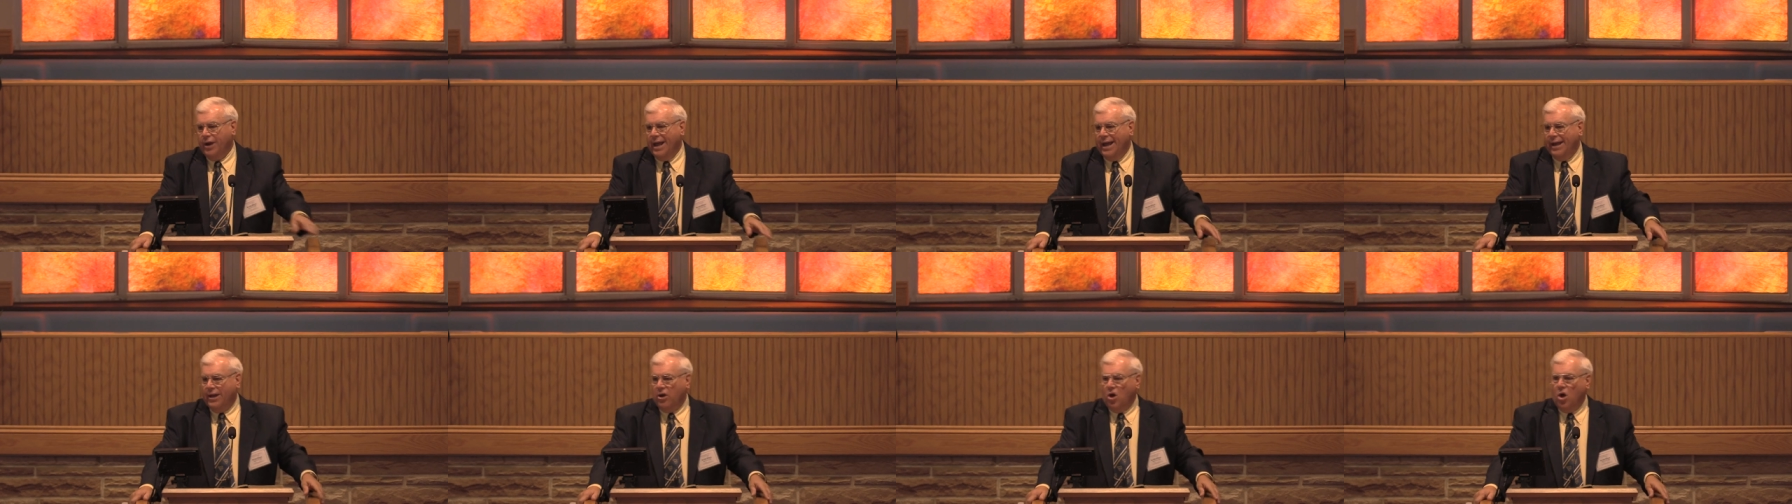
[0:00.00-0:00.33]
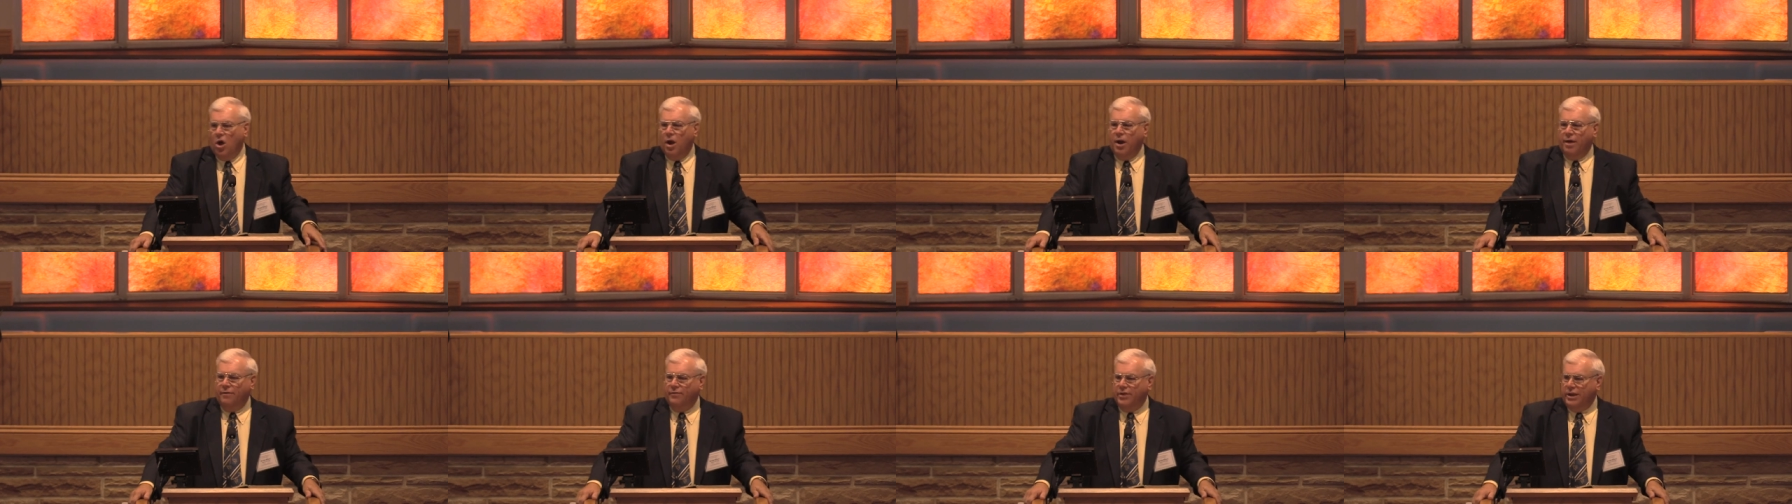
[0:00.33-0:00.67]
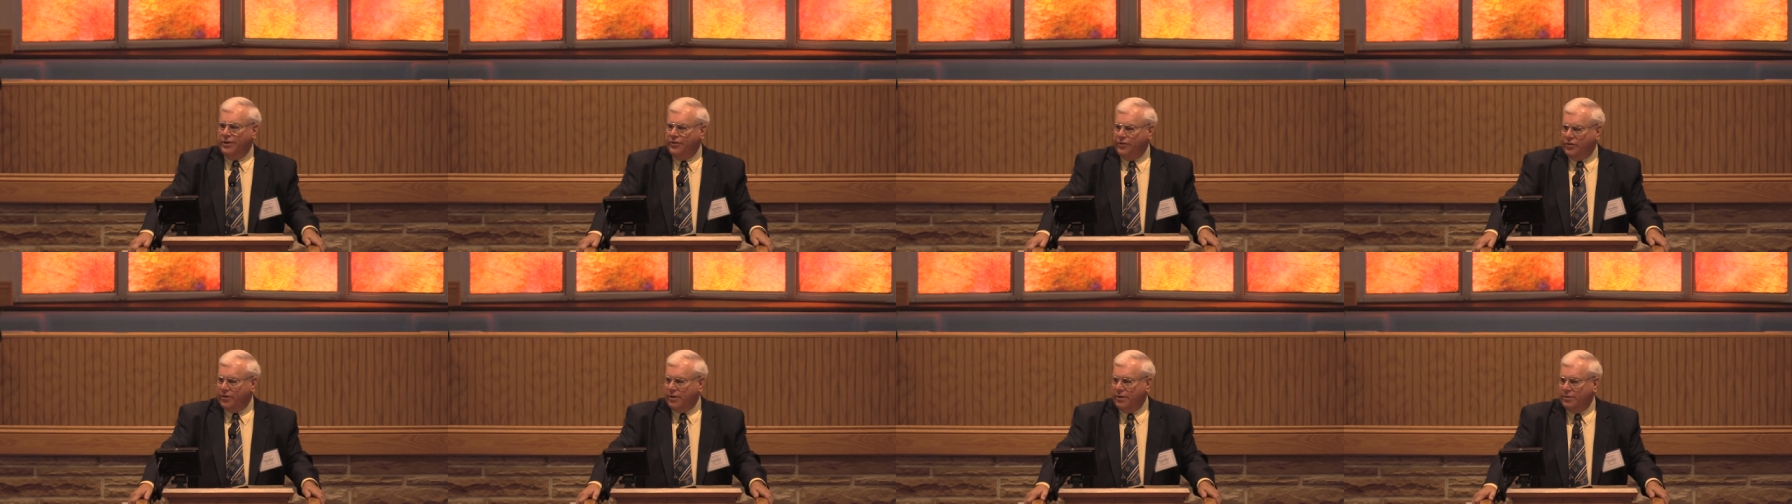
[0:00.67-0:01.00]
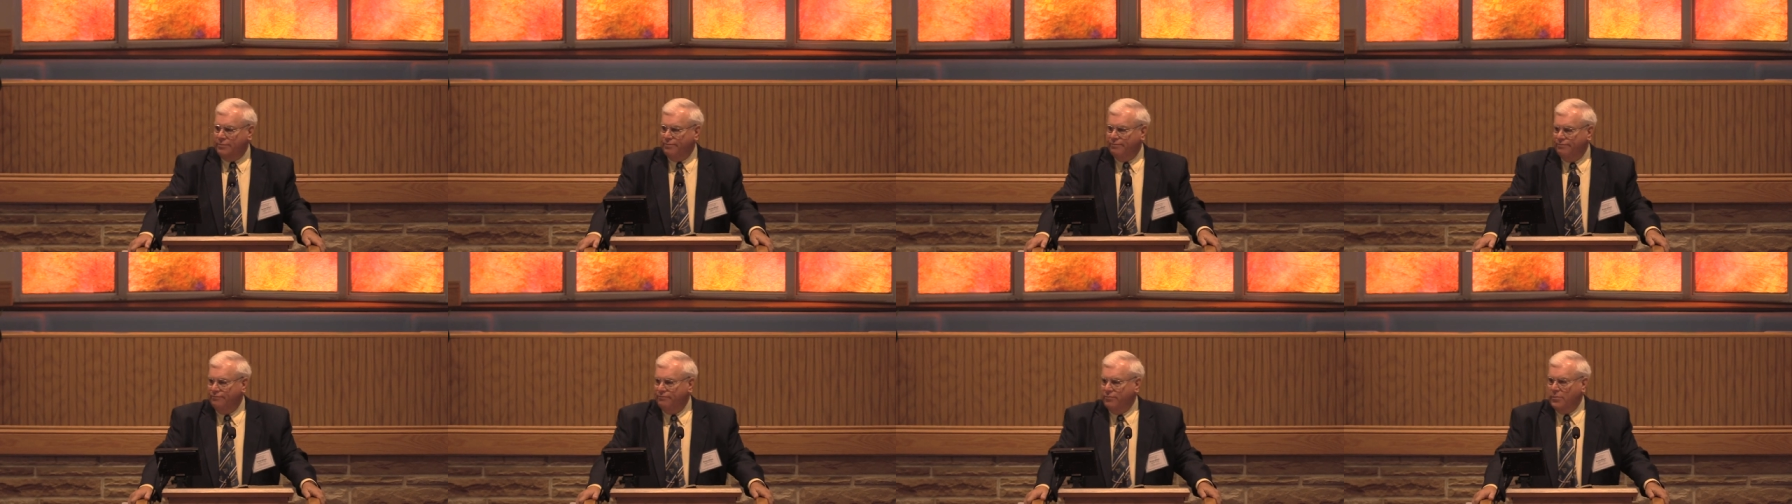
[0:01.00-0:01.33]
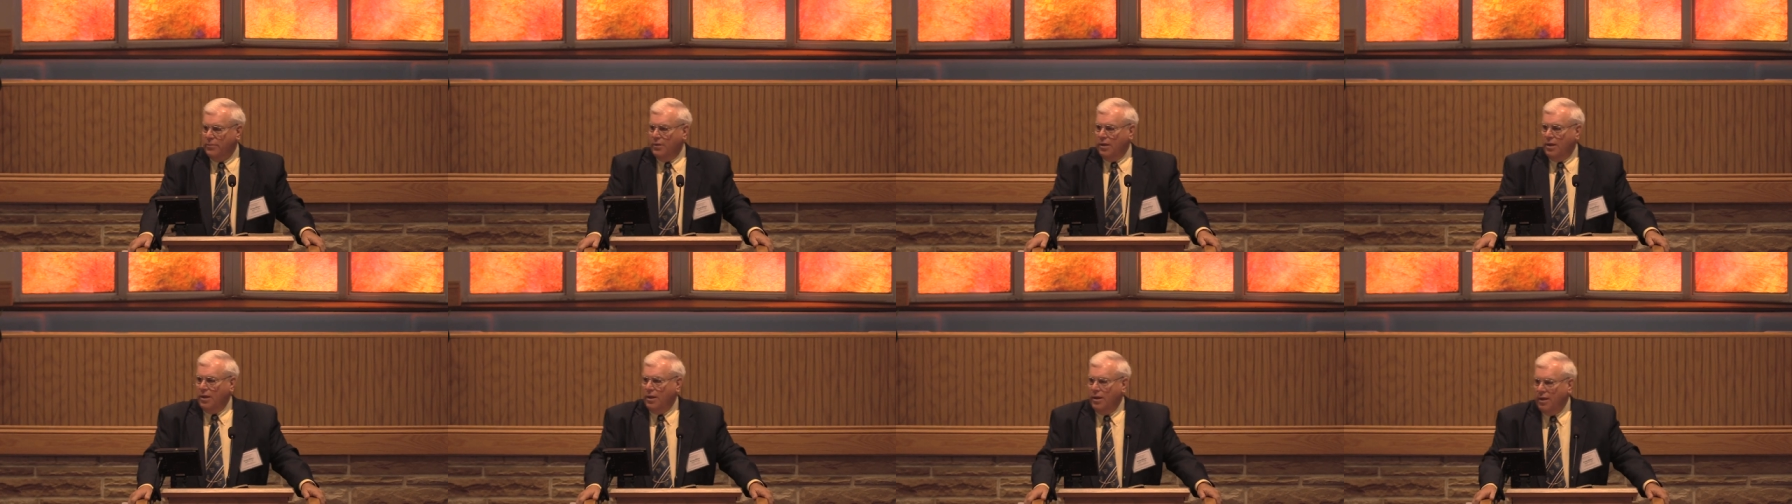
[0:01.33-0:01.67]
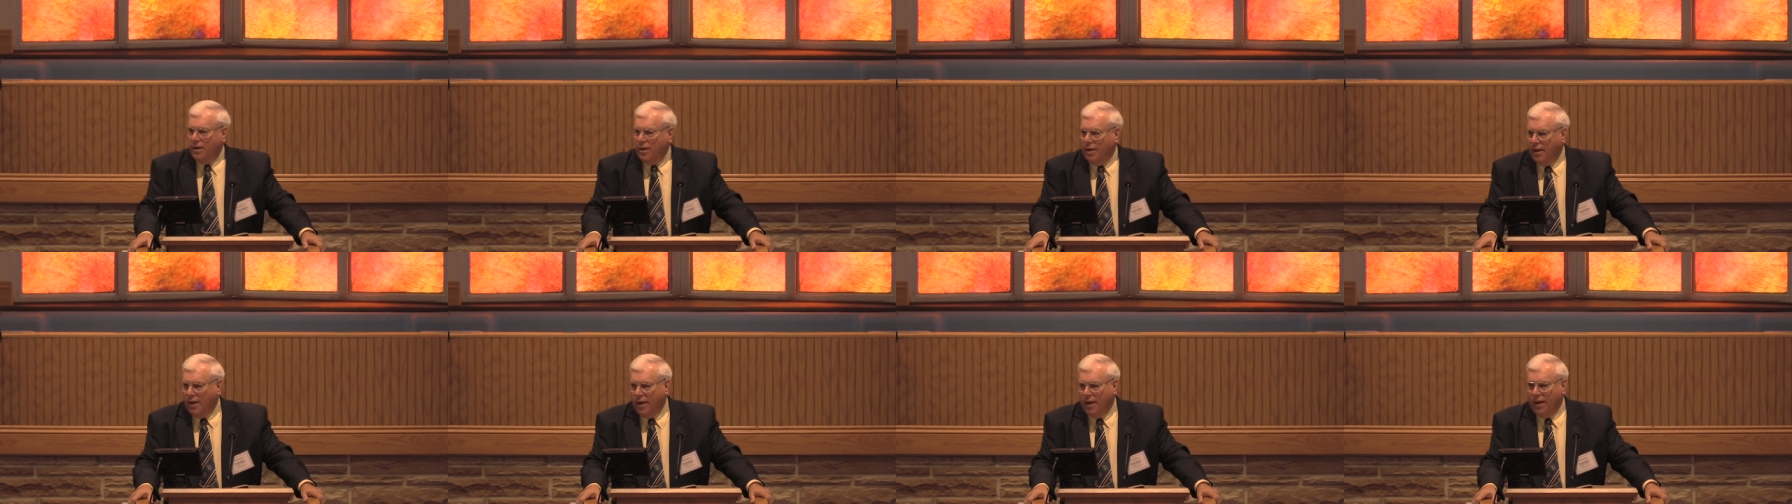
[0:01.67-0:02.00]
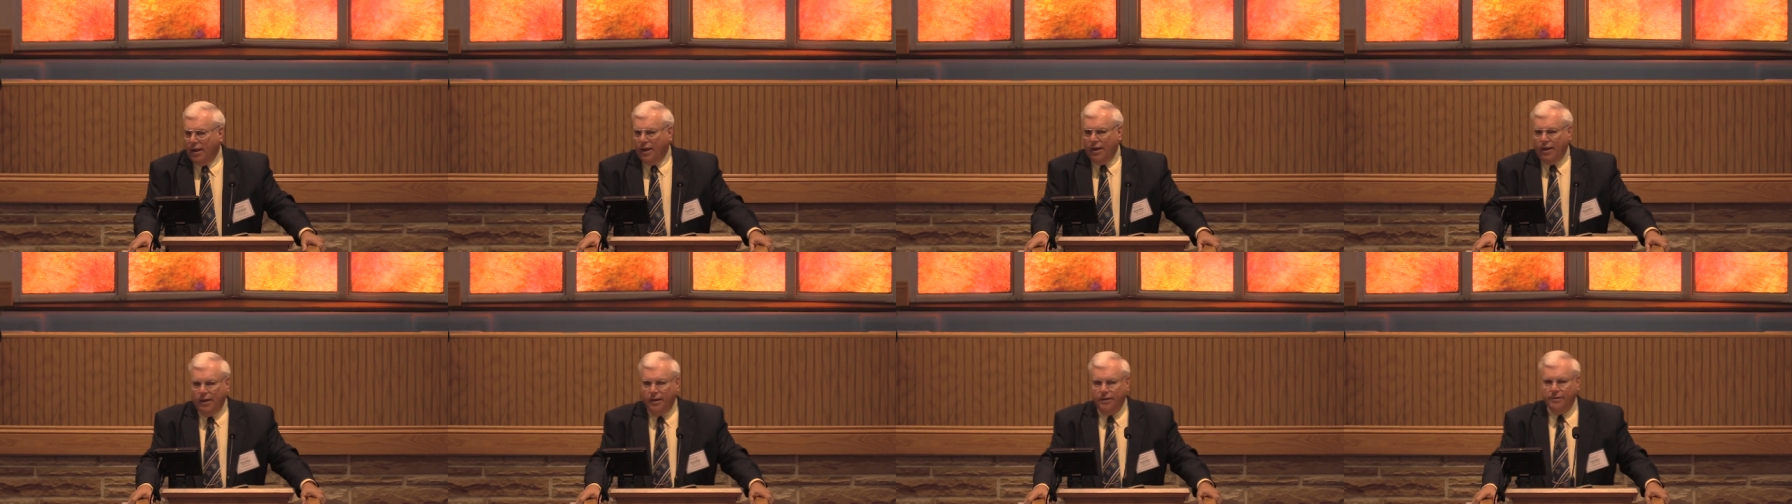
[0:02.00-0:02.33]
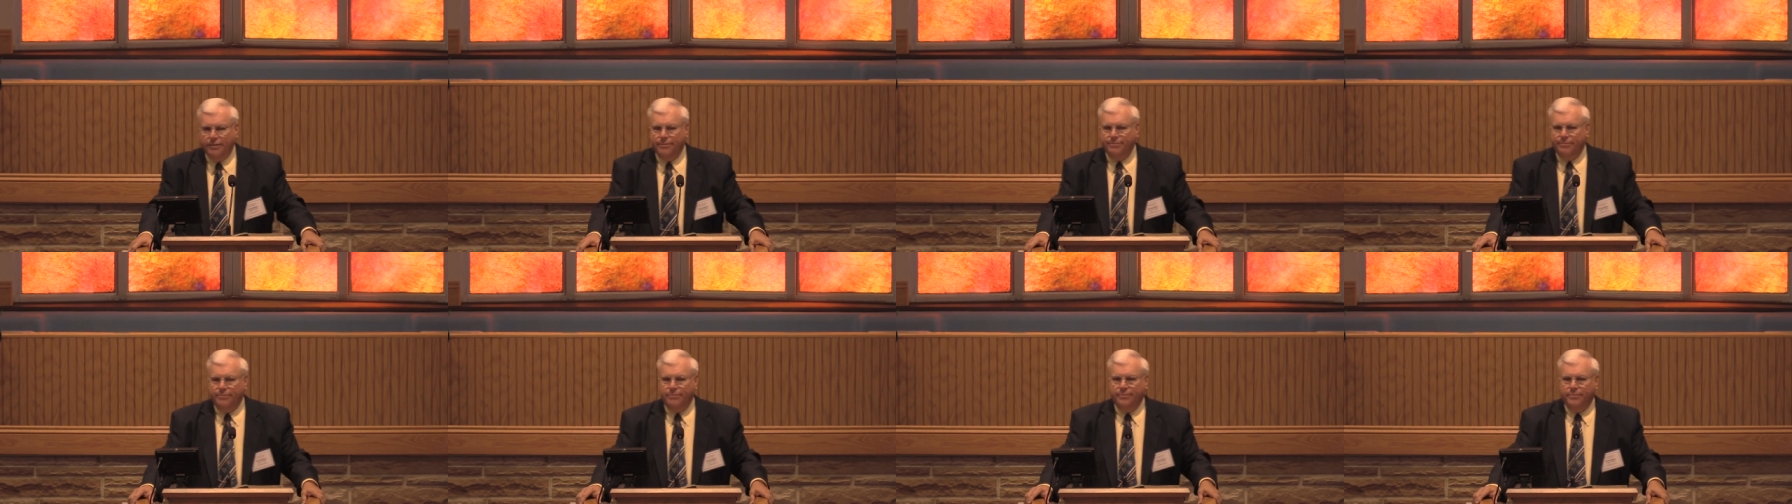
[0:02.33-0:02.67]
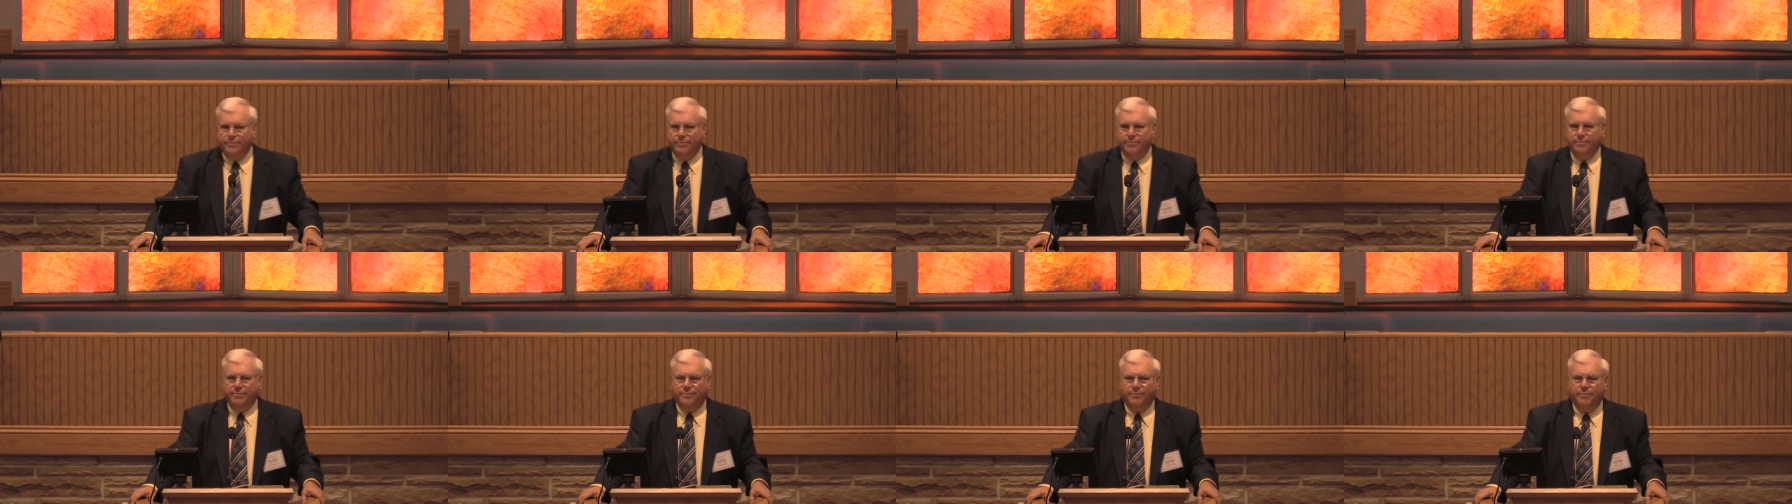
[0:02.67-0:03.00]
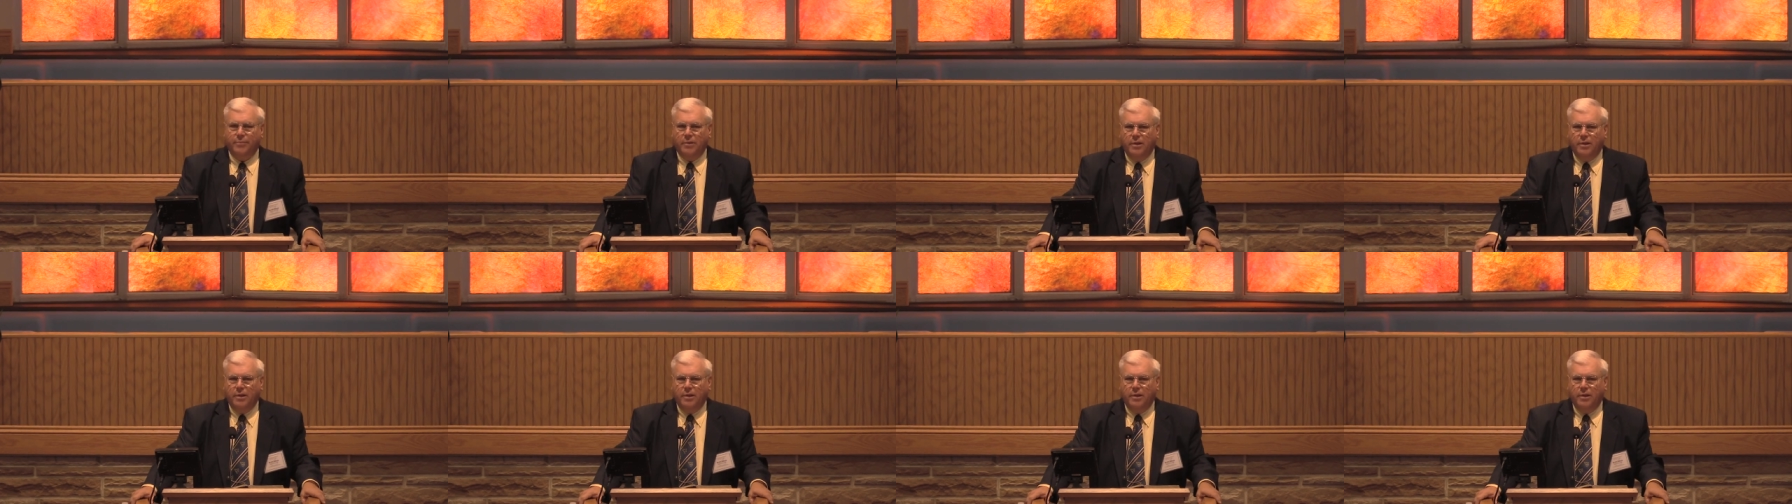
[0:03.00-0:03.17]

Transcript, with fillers: like all of us. Uh,